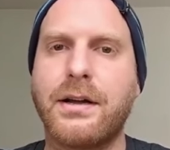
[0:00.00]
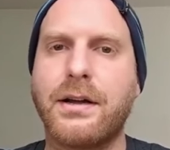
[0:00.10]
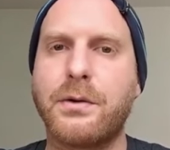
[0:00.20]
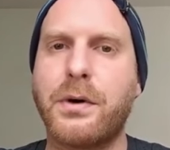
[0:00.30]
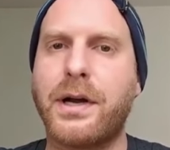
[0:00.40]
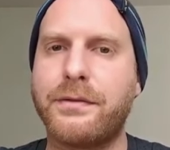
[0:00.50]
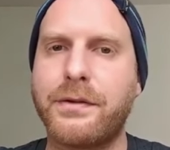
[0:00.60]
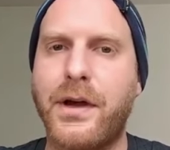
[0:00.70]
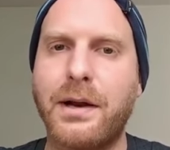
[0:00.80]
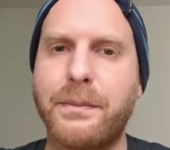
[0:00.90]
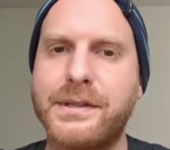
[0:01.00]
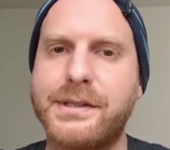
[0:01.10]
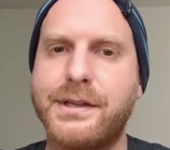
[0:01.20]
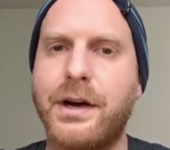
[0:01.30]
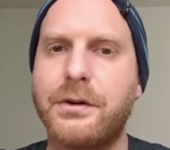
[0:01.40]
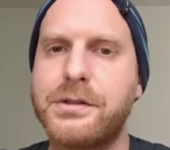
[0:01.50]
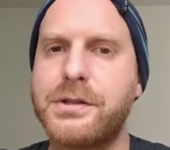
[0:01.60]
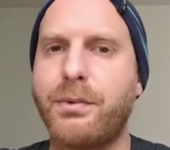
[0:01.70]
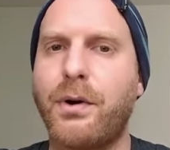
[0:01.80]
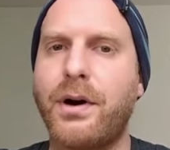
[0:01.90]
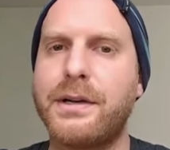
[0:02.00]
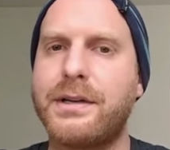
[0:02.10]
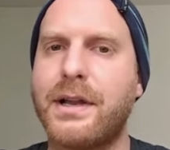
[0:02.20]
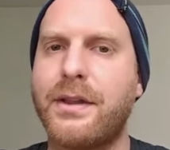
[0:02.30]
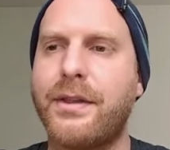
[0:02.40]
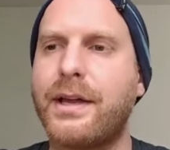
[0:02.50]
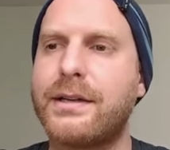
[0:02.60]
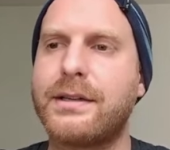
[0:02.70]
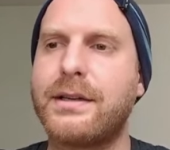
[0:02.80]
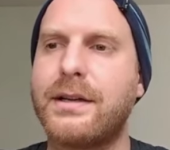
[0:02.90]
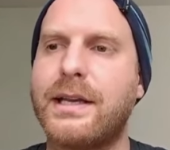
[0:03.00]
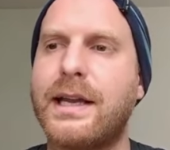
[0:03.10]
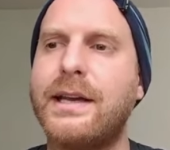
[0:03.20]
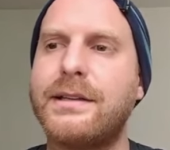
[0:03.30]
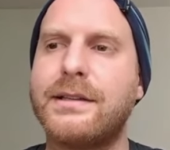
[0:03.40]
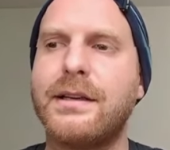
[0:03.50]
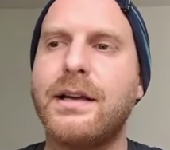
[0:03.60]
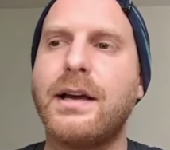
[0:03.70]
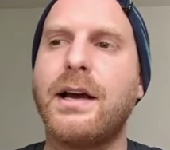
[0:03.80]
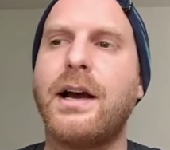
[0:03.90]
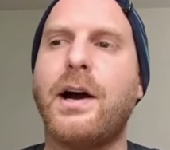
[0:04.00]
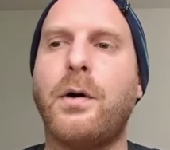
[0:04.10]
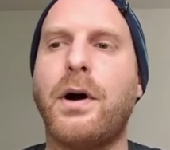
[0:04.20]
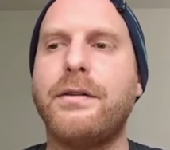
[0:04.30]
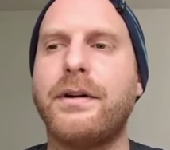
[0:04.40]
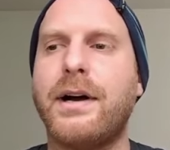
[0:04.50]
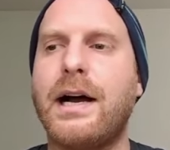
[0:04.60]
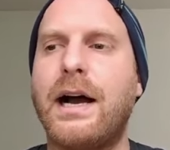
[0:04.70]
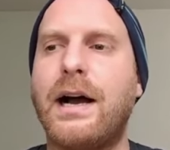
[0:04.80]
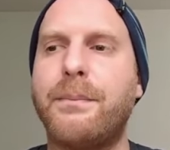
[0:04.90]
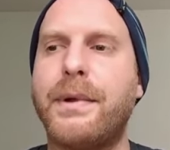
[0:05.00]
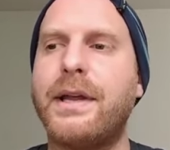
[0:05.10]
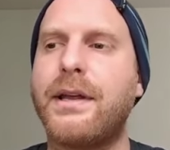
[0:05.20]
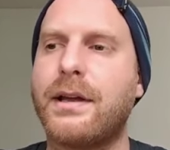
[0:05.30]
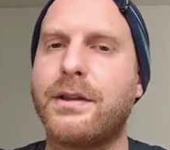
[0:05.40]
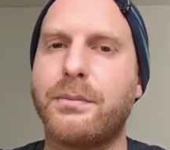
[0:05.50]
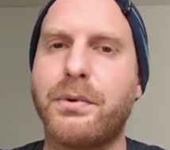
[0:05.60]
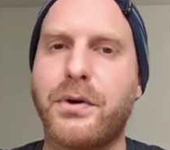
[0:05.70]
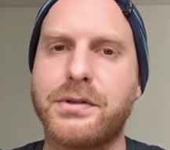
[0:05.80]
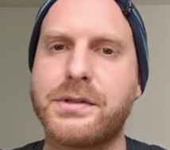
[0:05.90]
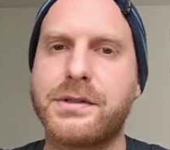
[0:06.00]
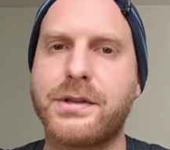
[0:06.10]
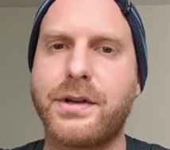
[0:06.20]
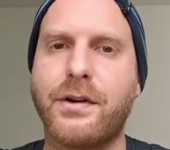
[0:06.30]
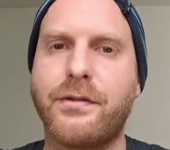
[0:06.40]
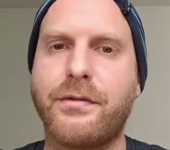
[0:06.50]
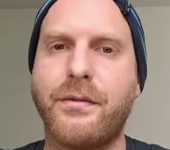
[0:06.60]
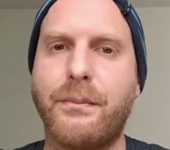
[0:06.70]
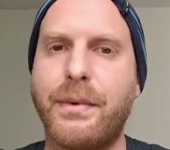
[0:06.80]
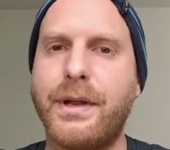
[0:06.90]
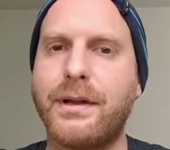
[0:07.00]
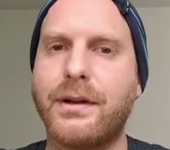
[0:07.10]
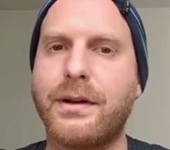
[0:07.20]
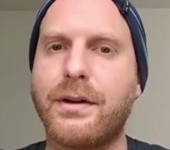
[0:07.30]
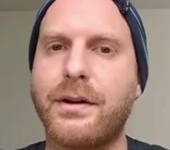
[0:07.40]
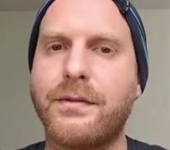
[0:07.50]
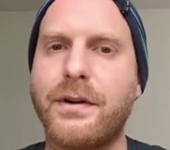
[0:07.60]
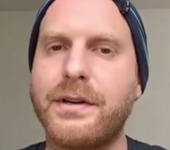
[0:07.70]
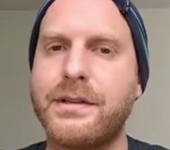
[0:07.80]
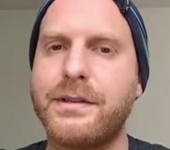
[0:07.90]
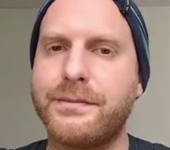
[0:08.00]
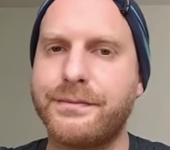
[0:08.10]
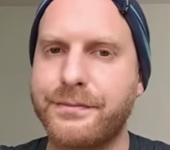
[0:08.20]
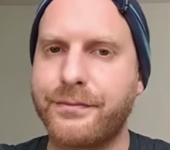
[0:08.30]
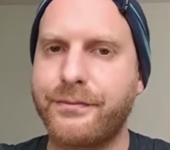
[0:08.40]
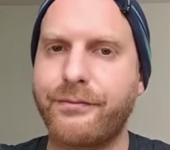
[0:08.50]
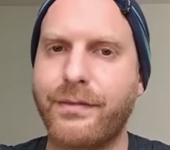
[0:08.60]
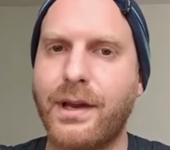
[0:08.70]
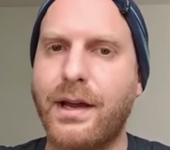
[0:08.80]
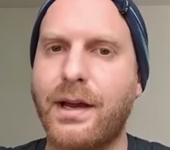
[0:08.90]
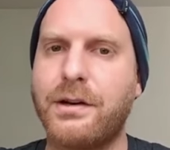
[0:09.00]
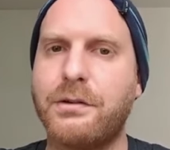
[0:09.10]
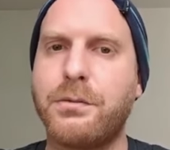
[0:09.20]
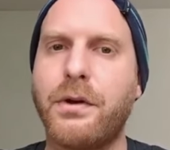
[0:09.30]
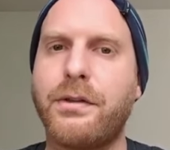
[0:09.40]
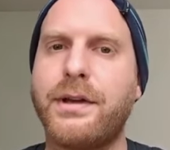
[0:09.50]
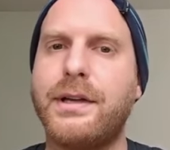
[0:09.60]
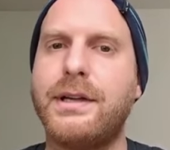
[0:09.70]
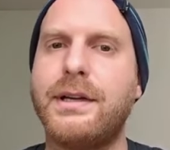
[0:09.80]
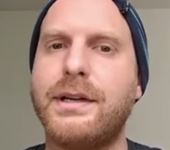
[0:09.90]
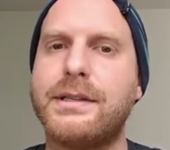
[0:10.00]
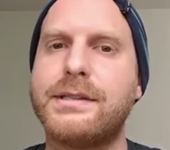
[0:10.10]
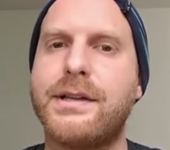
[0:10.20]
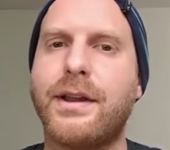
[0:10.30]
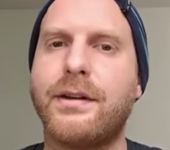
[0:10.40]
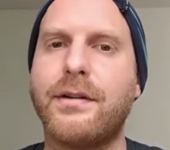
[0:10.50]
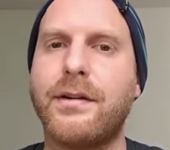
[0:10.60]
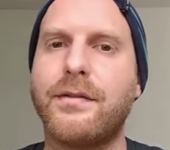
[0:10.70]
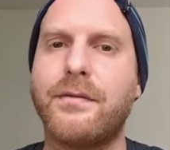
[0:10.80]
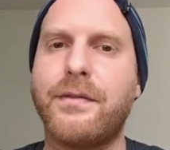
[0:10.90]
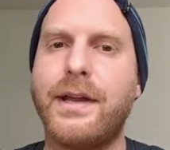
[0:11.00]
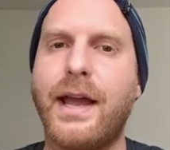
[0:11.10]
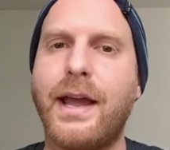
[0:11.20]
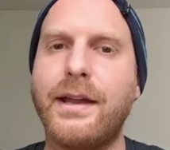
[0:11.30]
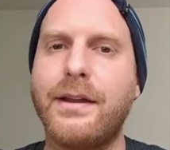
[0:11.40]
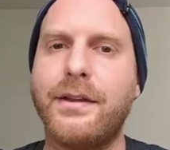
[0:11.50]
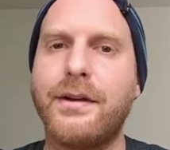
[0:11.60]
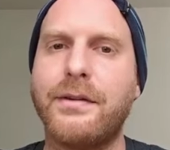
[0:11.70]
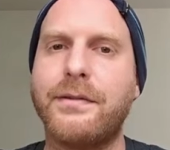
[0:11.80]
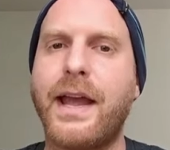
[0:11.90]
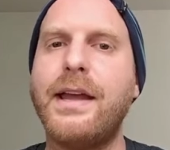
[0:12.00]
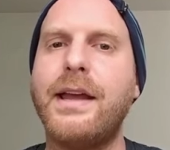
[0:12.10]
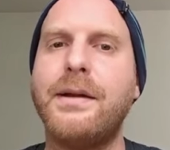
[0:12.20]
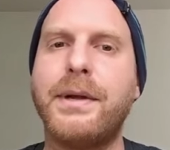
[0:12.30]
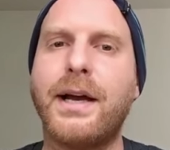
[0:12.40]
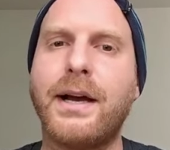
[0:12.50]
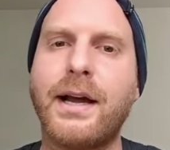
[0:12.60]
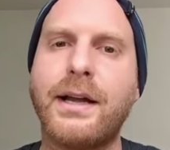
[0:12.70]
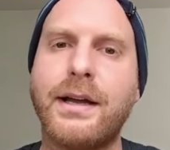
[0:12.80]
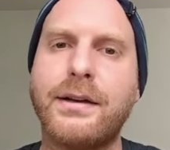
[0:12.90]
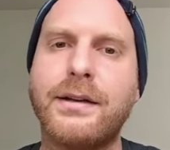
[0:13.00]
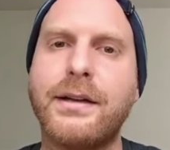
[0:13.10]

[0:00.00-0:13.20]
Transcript: quite a few elements don't support that yet, however, are being in the process of being converted. Noteworthy here is that the VA API and